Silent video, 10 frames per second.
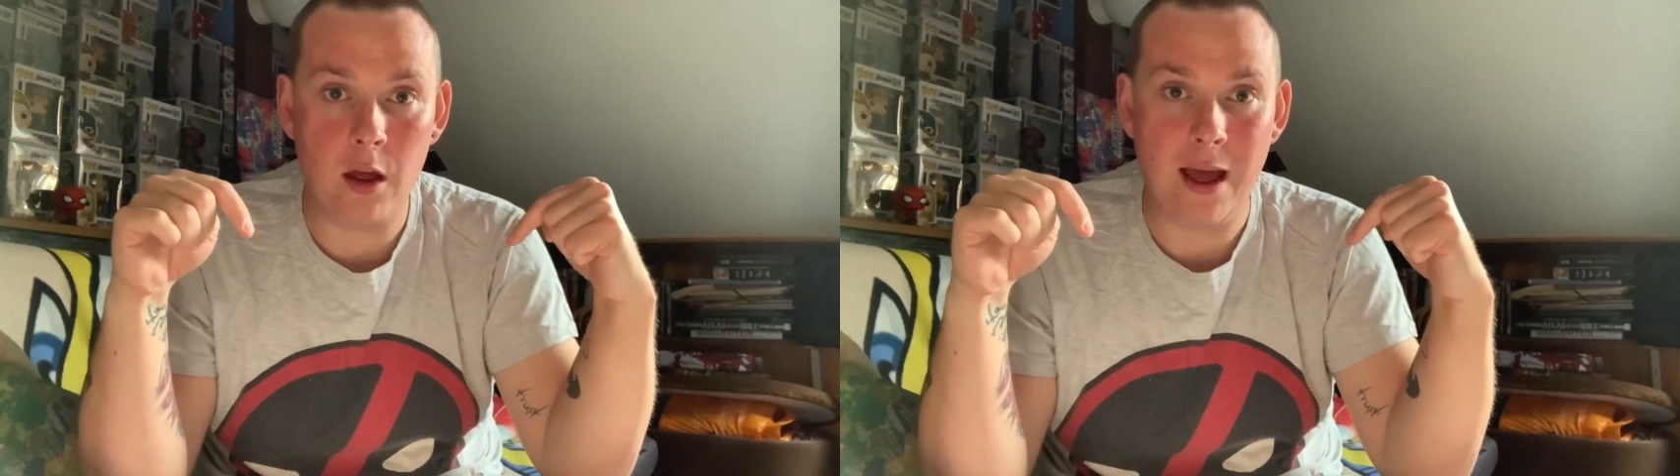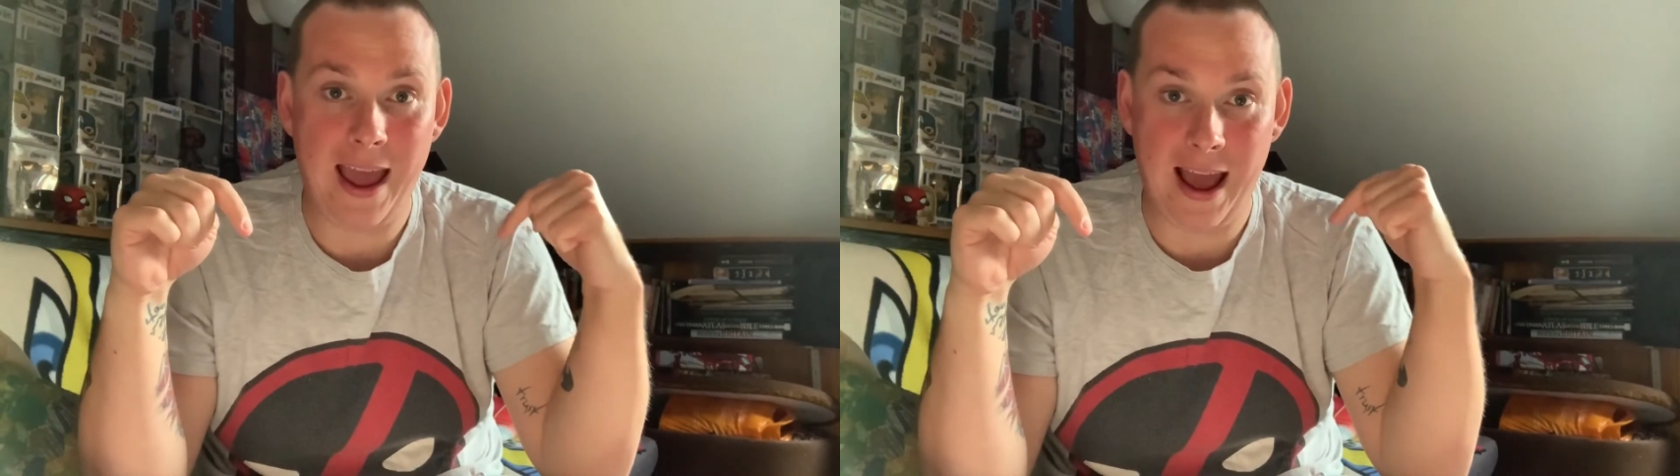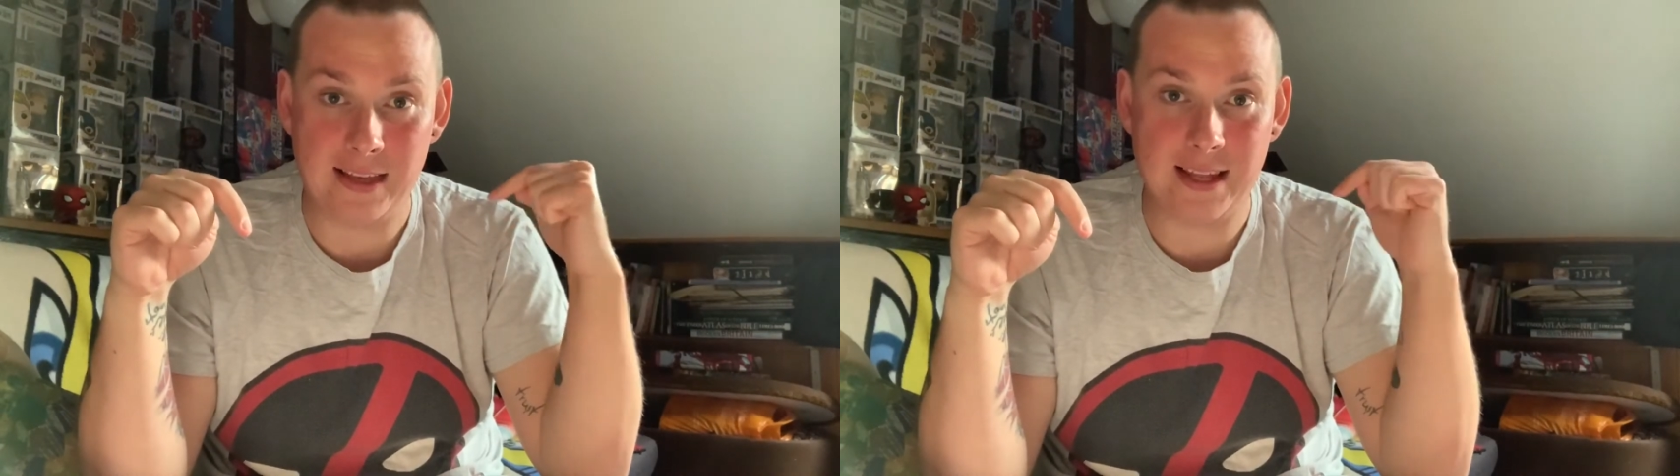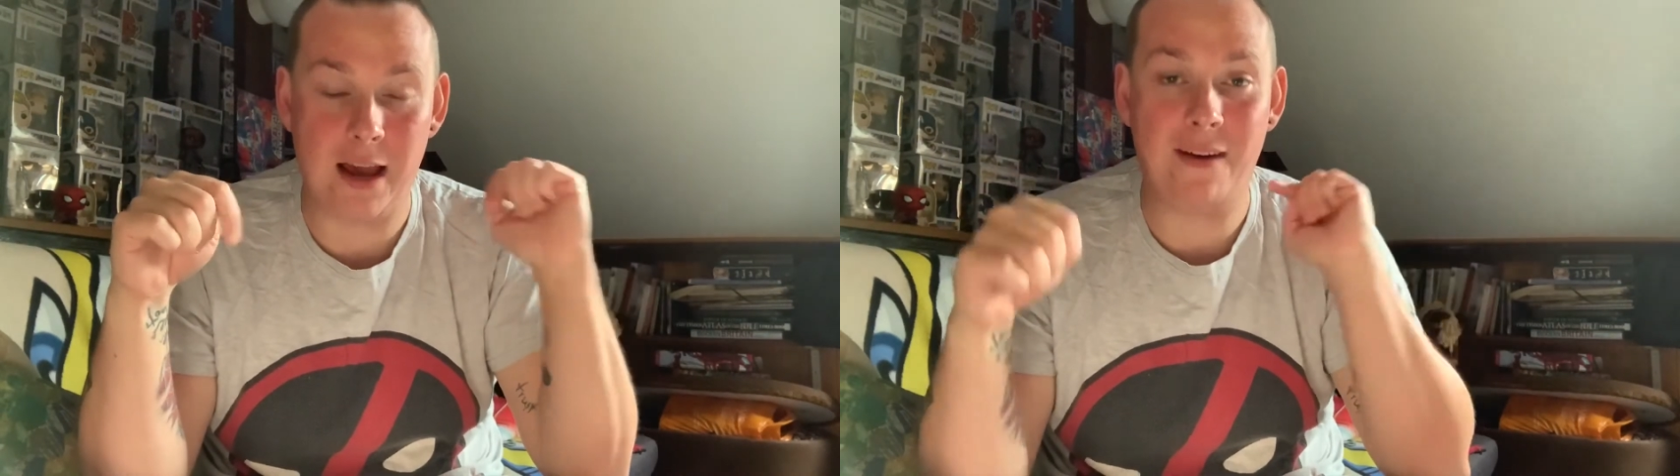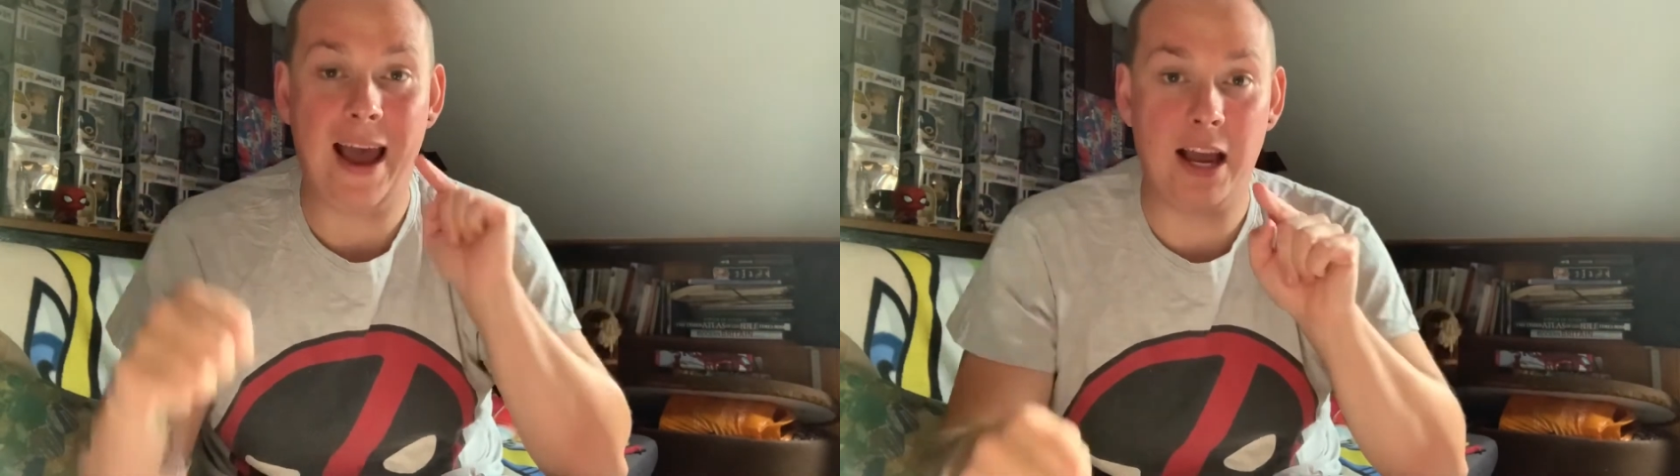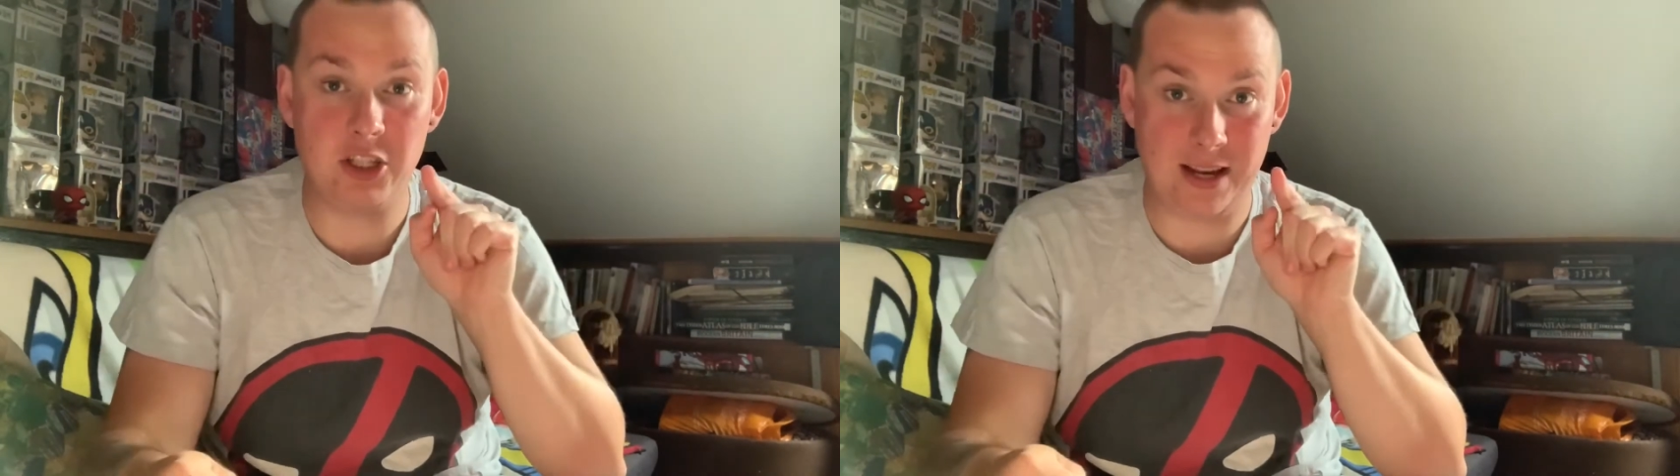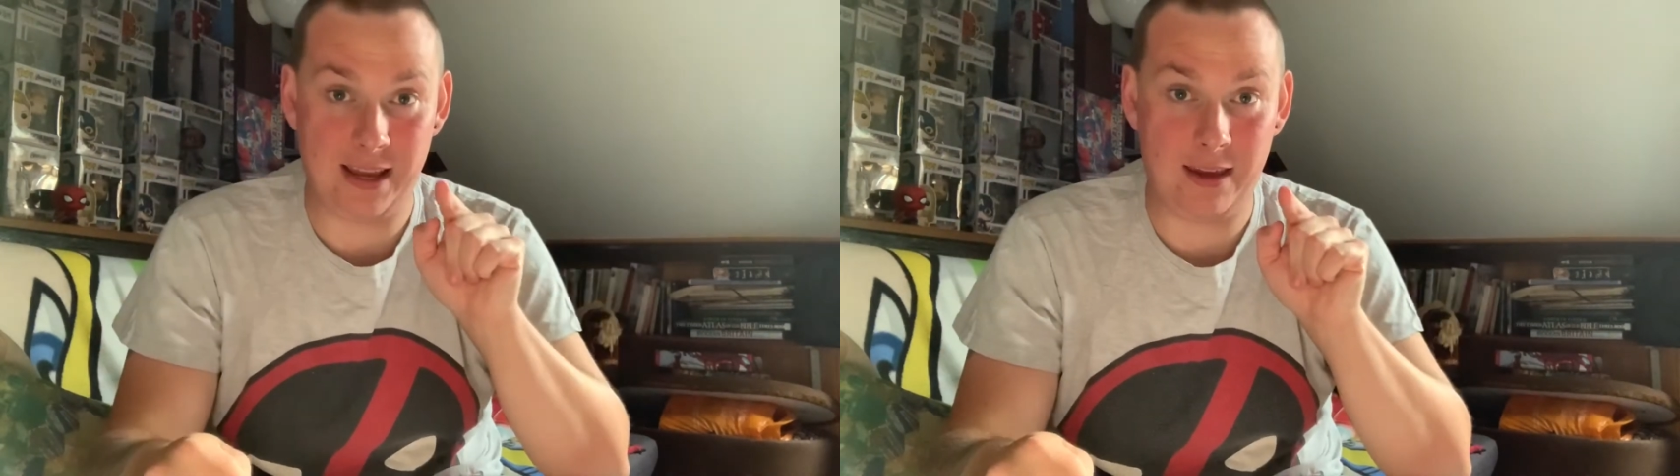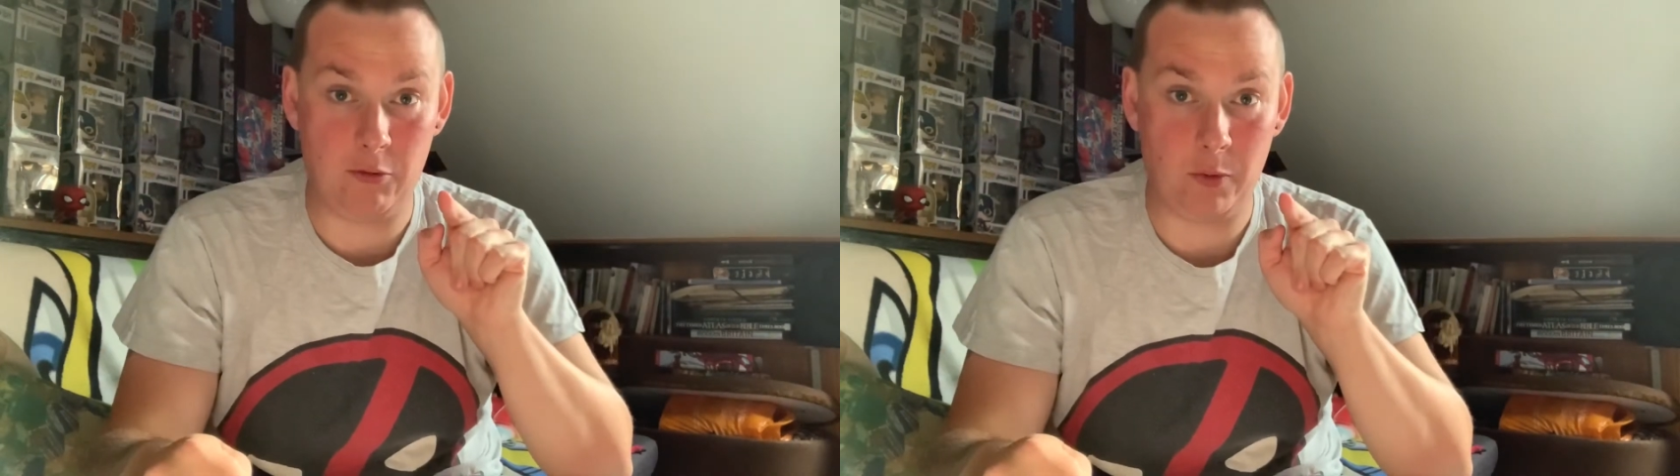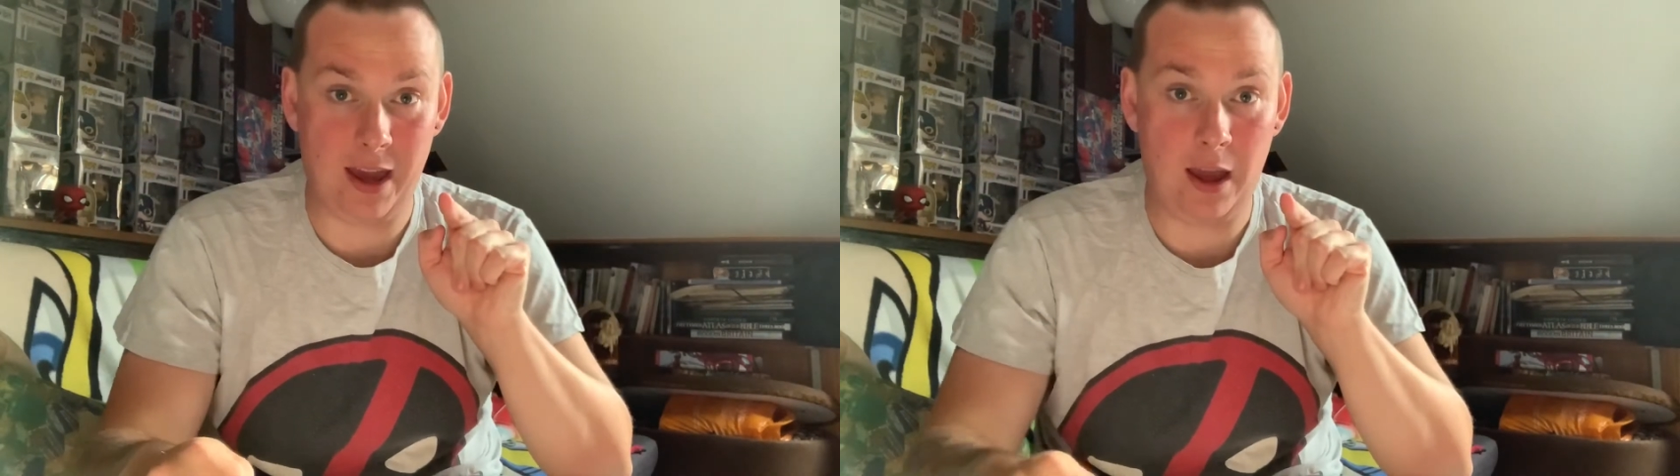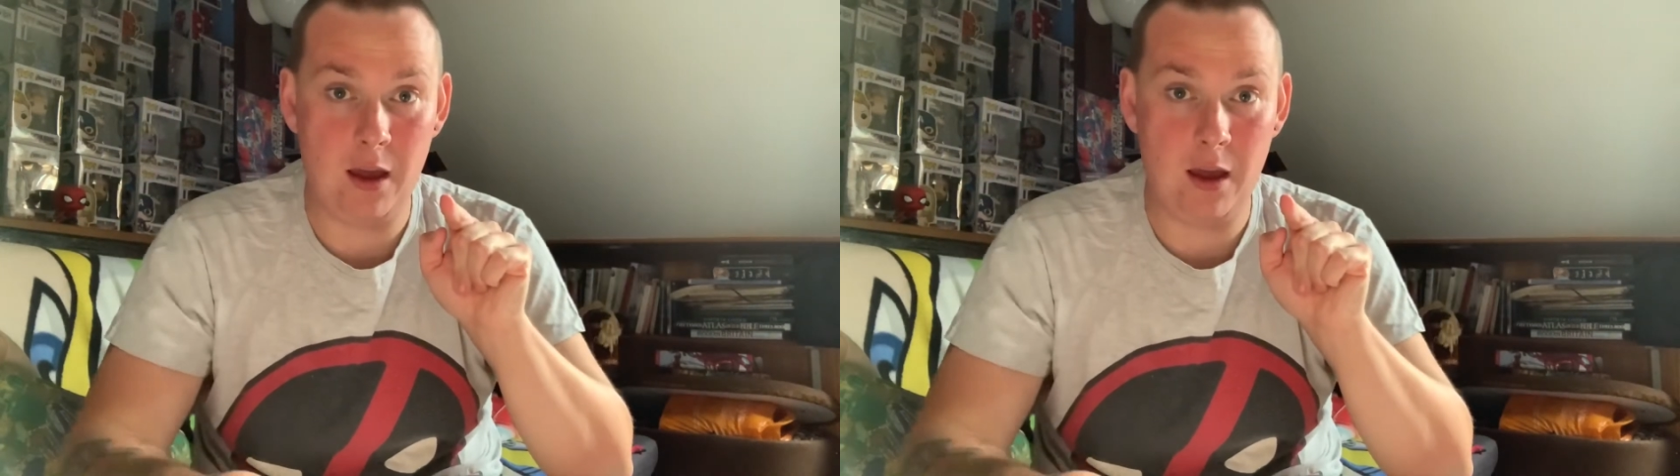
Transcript: It has to have hashtag giveaway